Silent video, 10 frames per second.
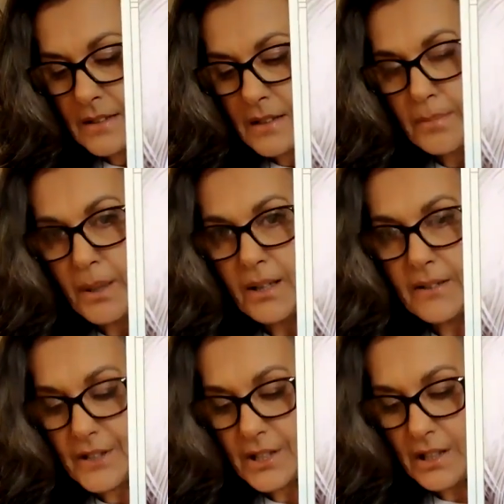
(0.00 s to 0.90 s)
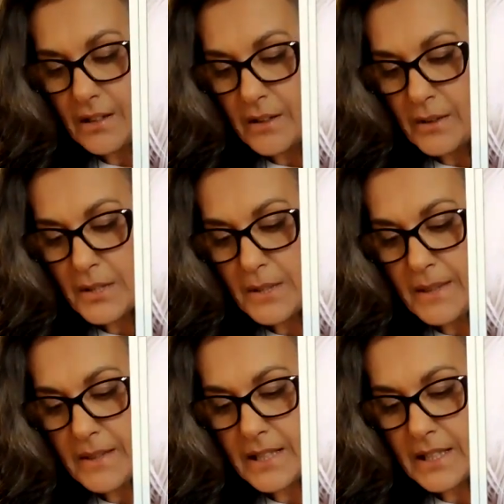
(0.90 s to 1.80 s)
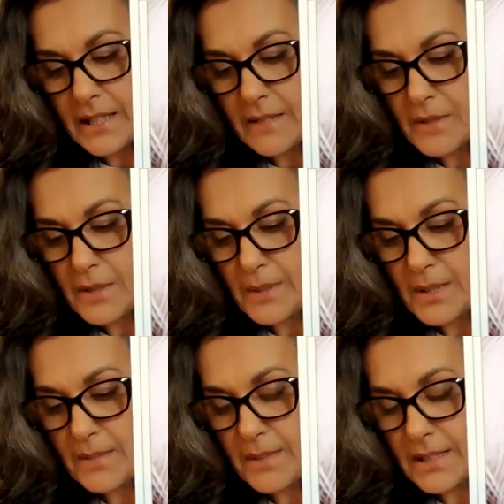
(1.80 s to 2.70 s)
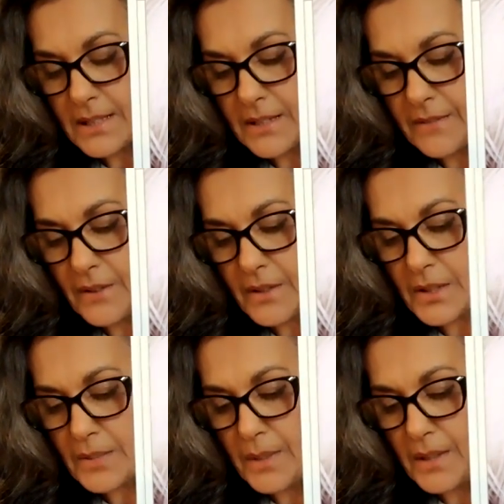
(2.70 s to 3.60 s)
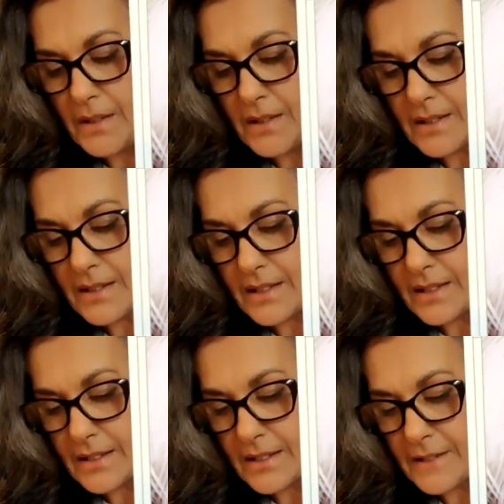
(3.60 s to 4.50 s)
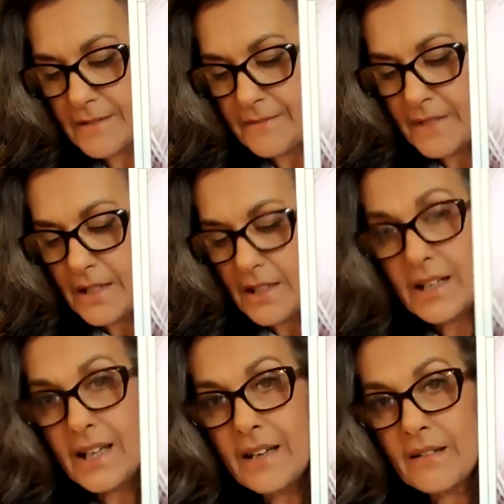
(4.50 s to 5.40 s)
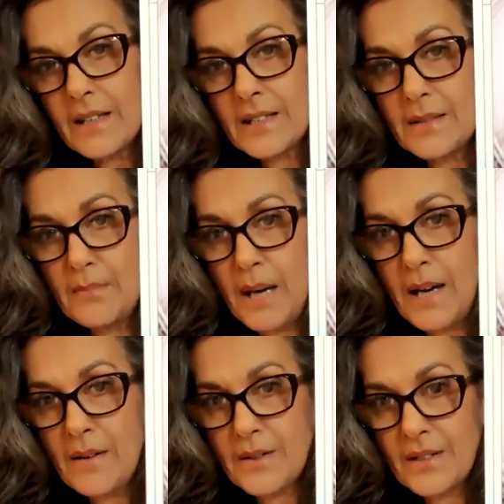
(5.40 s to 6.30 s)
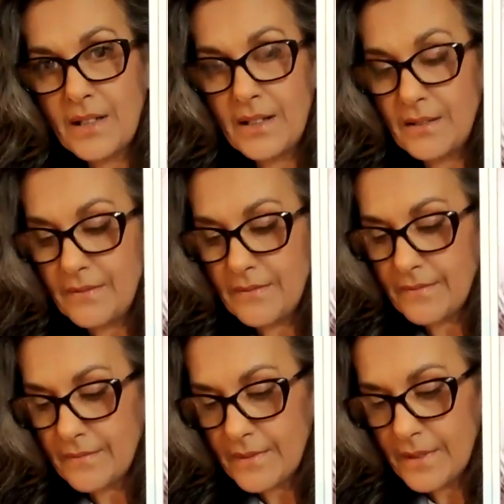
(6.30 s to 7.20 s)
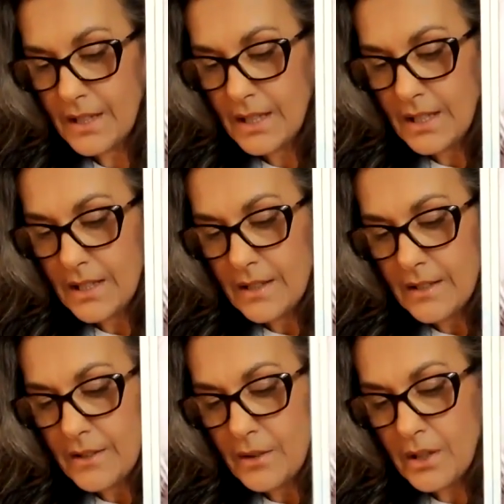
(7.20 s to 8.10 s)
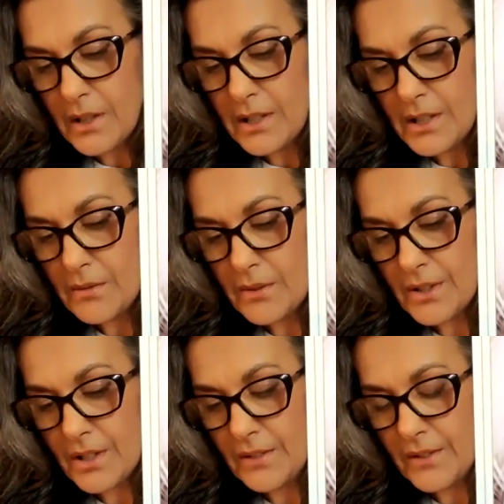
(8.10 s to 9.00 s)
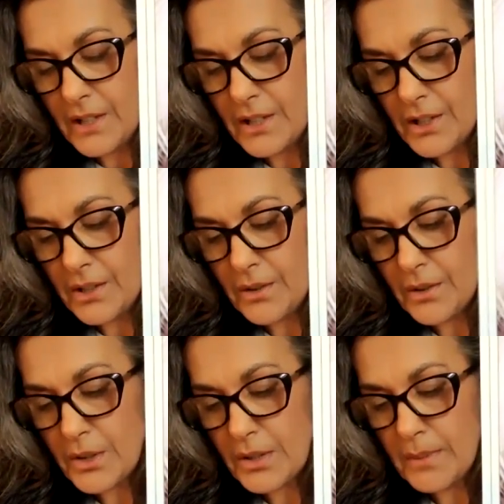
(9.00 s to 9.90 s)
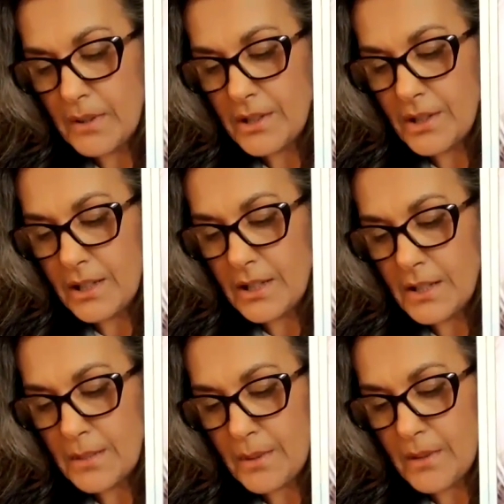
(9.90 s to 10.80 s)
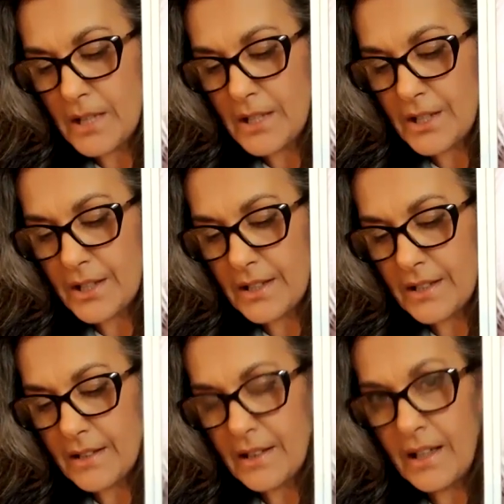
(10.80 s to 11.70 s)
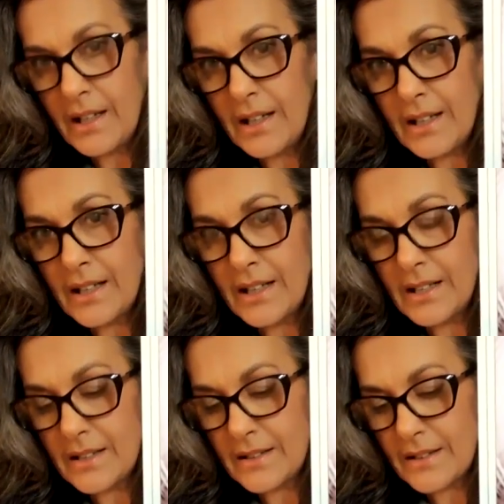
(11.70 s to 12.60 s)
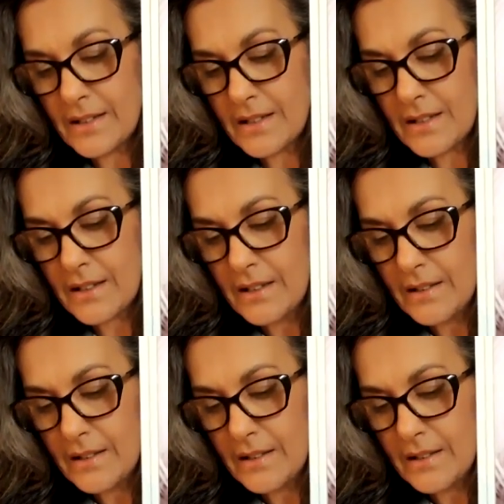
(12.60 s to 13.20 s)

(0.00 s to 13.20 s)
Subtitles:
The Pearl of Shadow is about taking responsibility for your experiences and how that empowers you. You are going to resolve an issue through spiritual inspiration and higher guidance.